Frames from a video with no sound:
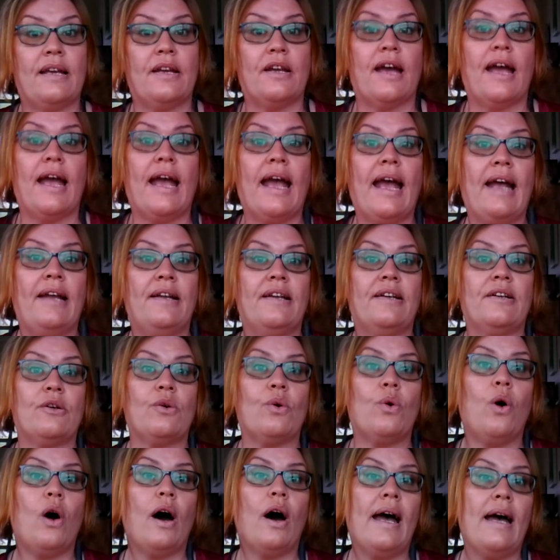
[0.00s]
and I had
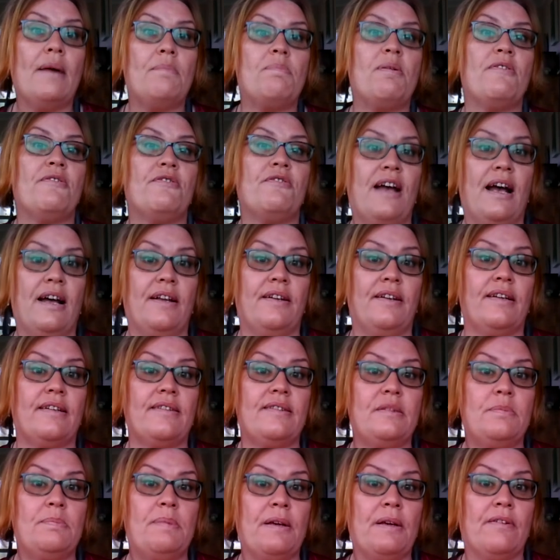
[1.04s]
quite a profound
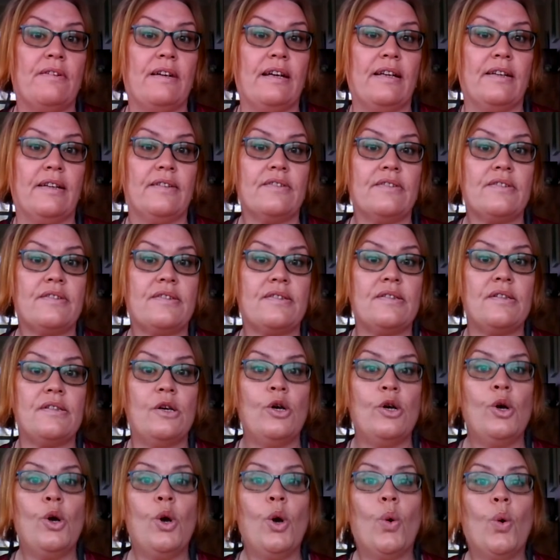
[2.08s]
experience
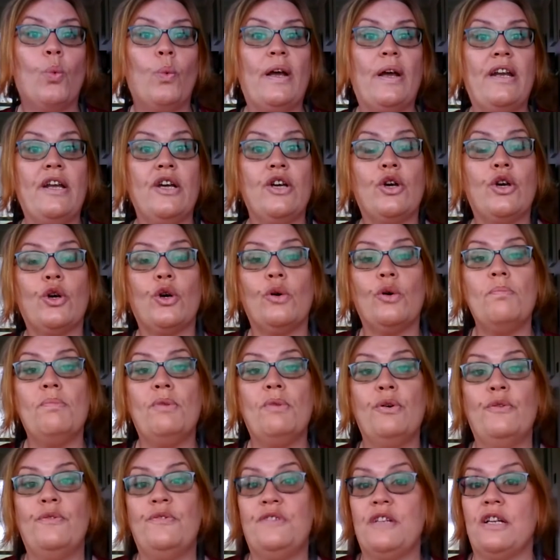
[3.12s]
when a girl
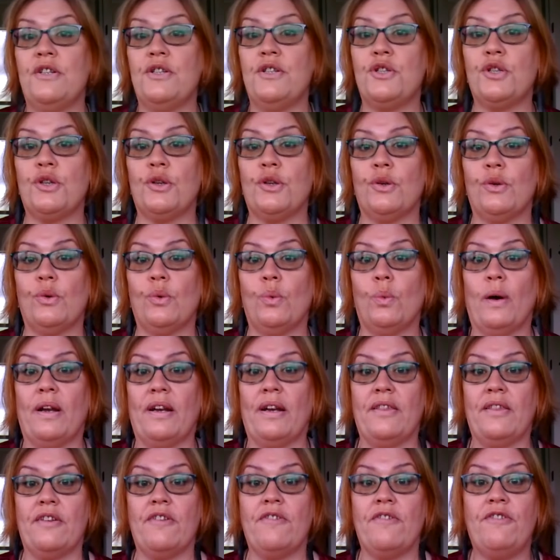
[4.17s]
moved into one of
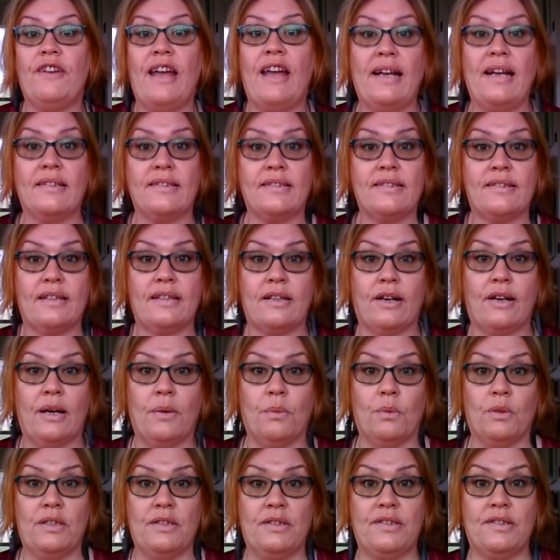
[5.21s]
the flats that I
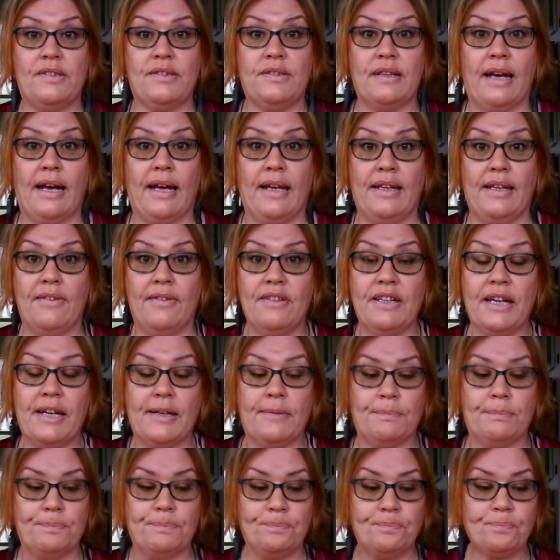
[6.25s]
was living
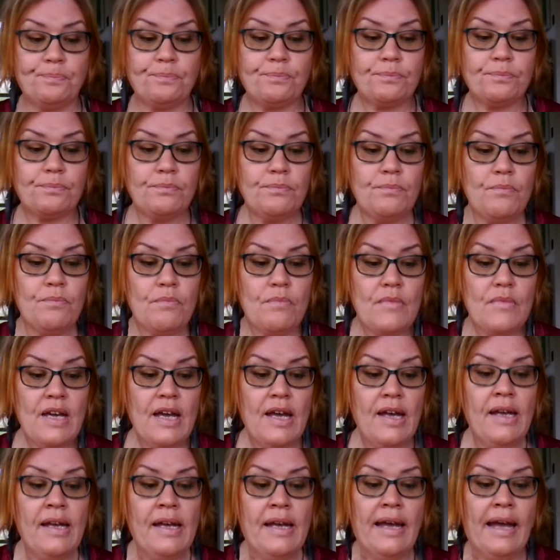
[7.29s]
in.
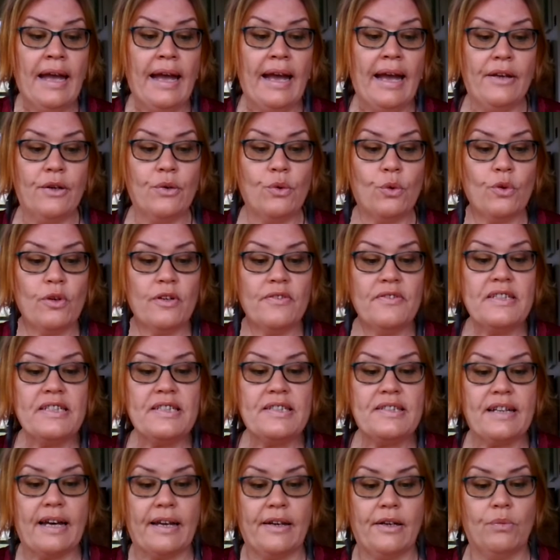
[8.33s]
And all of a
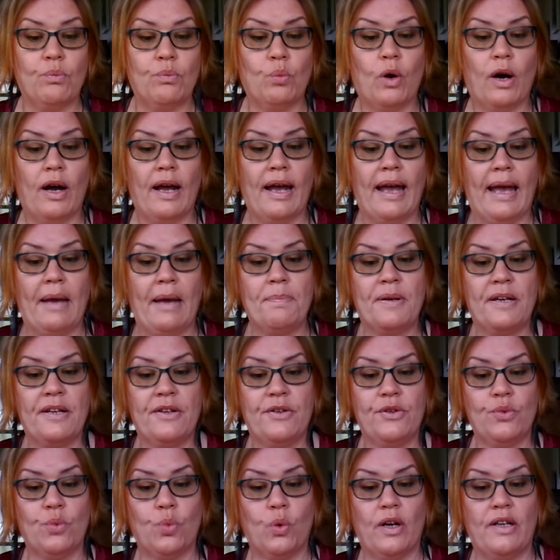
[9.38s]
sudden, what
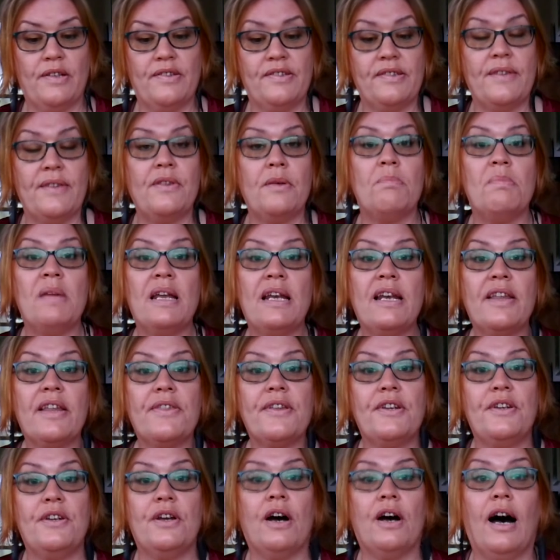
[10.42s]
happened was in the middle of the
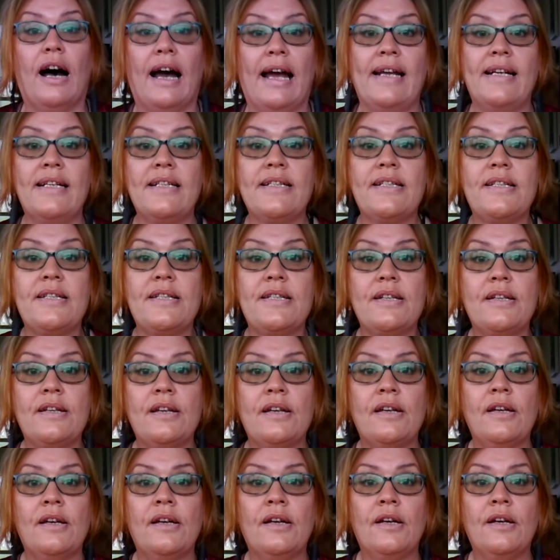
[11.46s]
night,
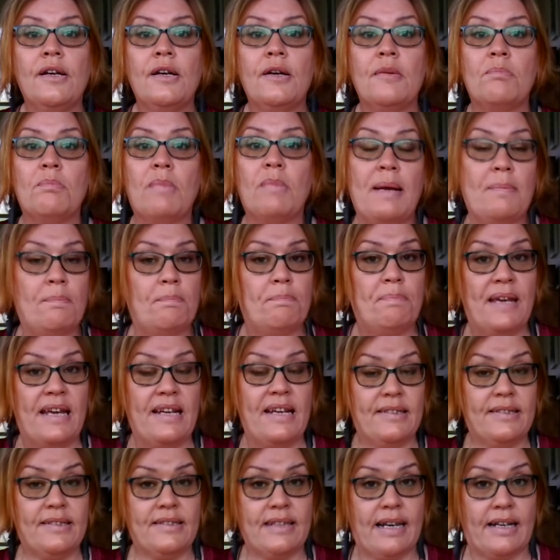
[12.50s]
my bed
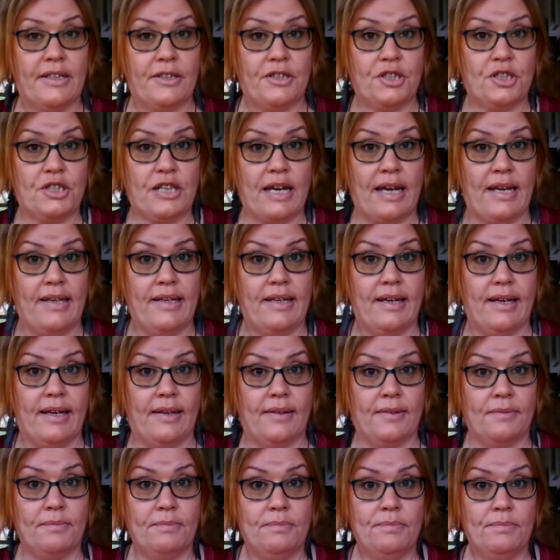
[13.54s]
started shaking.
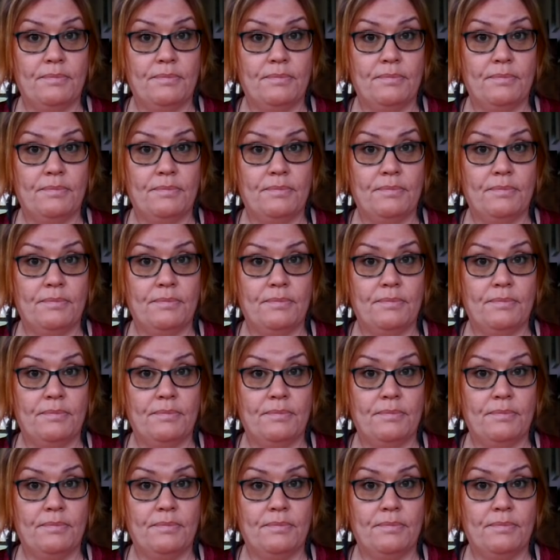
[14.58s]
